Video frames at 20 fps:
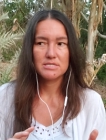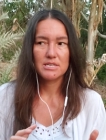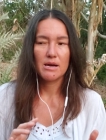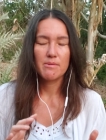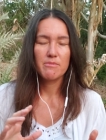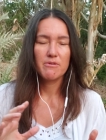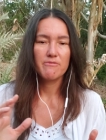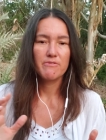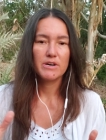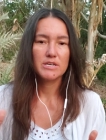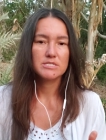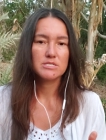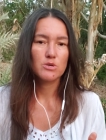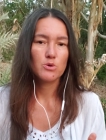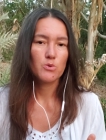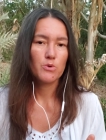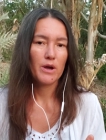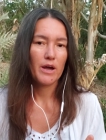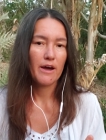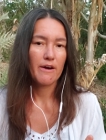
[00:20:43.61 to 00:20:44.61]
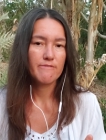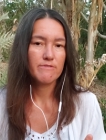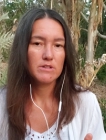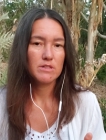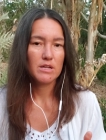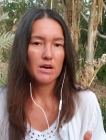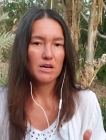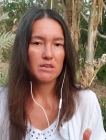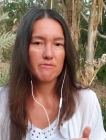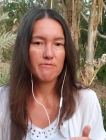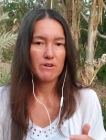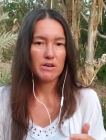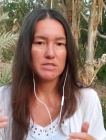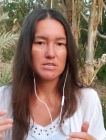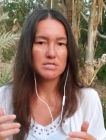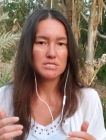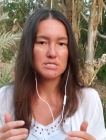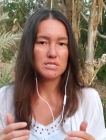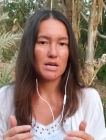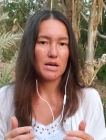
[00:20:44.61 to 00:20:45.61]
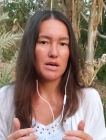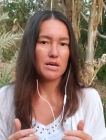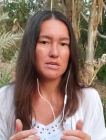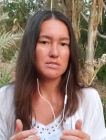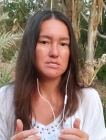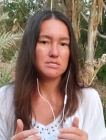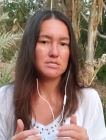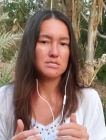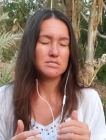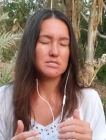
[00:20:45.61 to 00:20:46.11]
some of us who have a lot of anxiety,